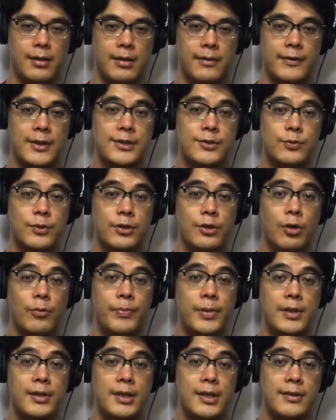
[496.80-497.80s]
This one
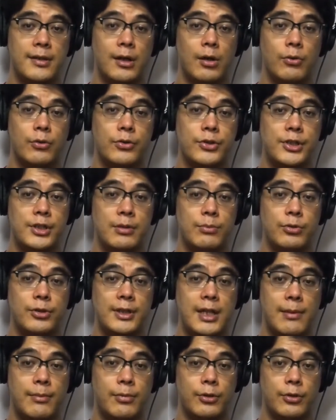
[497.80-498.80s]
opened in the Oku-Shibu
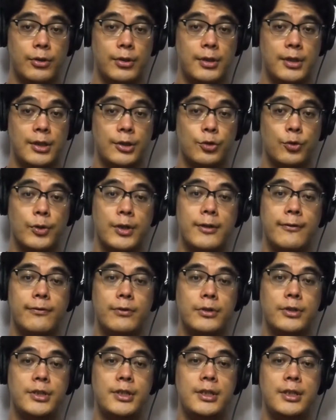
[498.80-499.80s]
neighborhood in
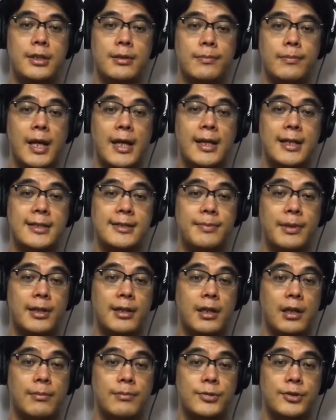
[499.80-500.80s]
2014 and has
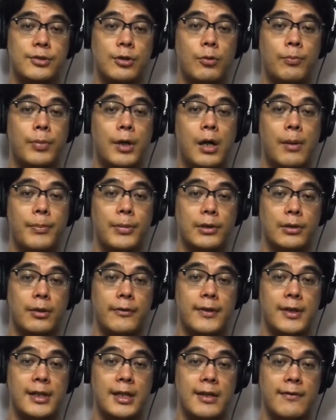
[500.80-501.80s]
become so popular
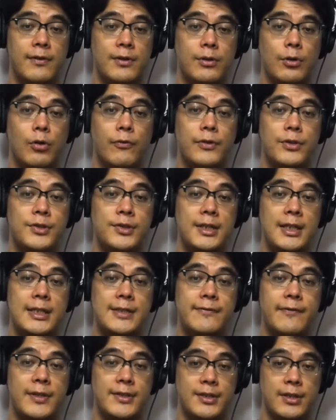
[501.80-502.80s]
that even overseas
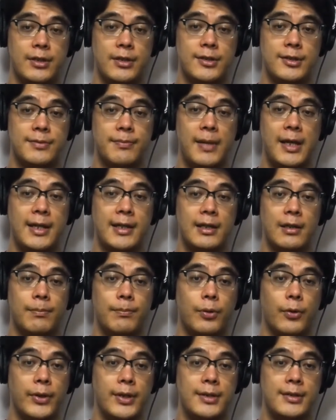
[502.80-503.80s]
visitors make it a
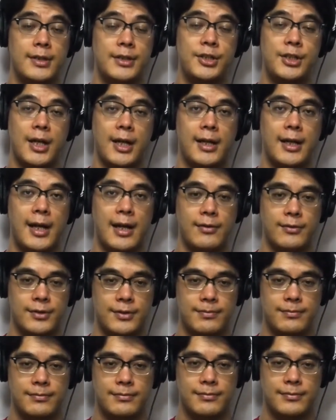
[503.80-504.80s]
point to check it out.
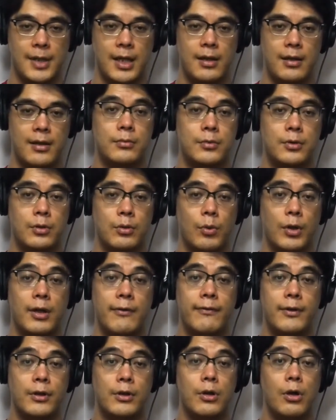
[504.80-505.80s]
One of
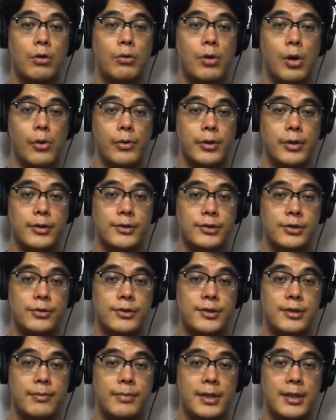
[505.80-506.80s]
the co-owners
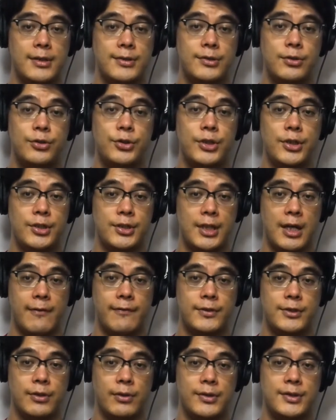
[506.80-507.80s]
used to be a sushi chef,
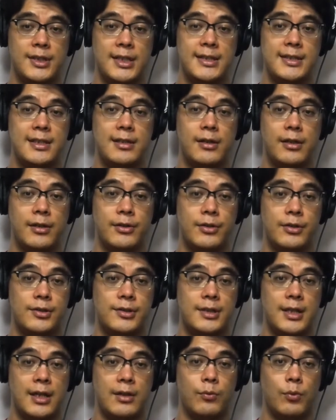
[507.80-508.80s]
so it's easy to
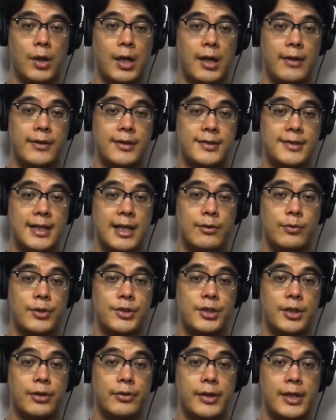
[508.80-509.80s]
understand why the sandwich
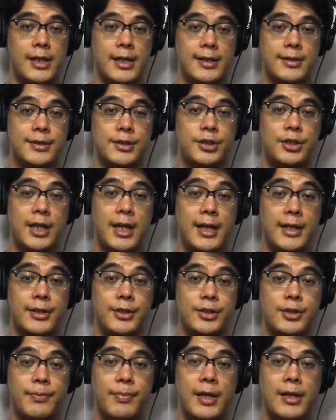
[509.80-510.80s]
ingredients change
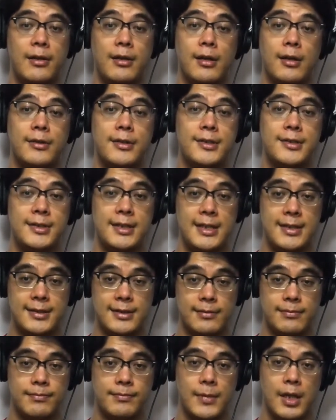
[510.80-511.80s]
depending on the
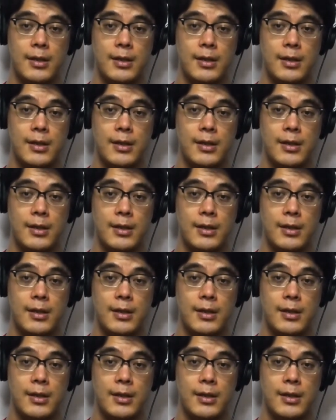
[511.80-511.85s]
season